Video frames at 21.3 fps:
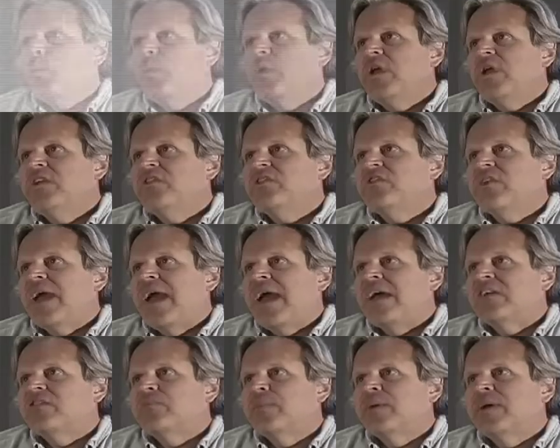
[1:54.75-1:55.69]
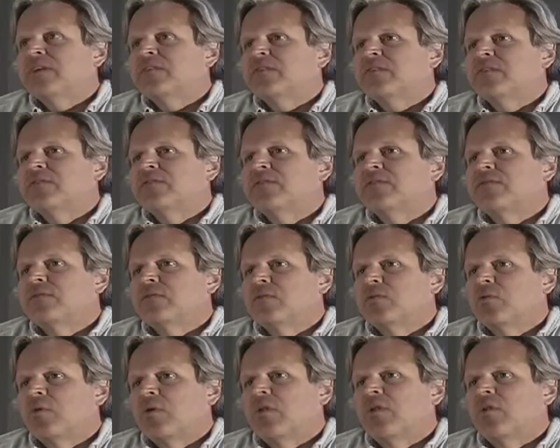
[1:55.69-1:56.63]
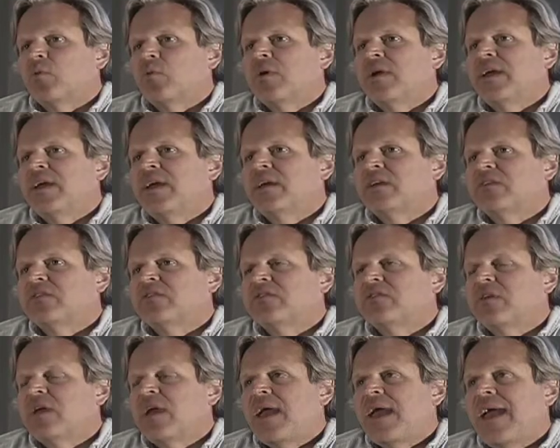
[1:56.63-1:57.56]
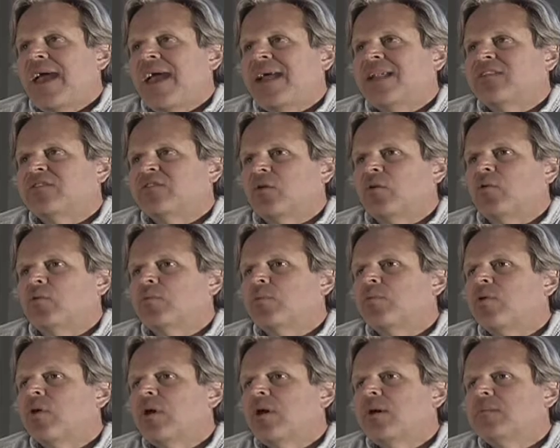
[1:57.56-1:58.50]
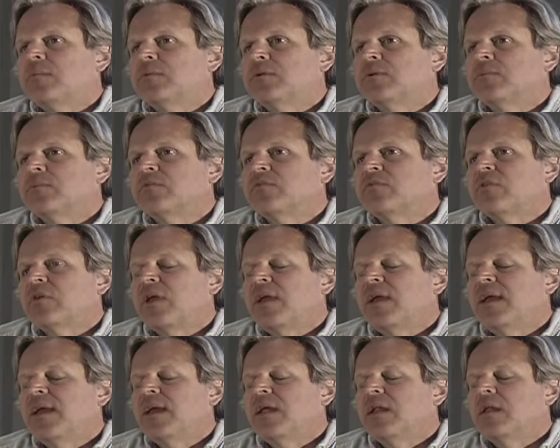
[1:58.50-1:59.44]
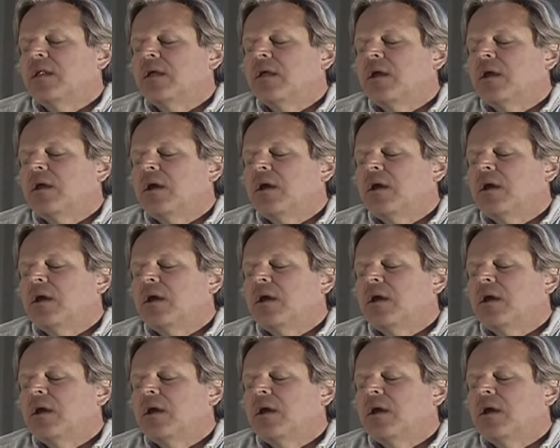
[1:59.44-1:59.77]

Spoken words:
Each aspect of Lord of the Rings had its own problems, and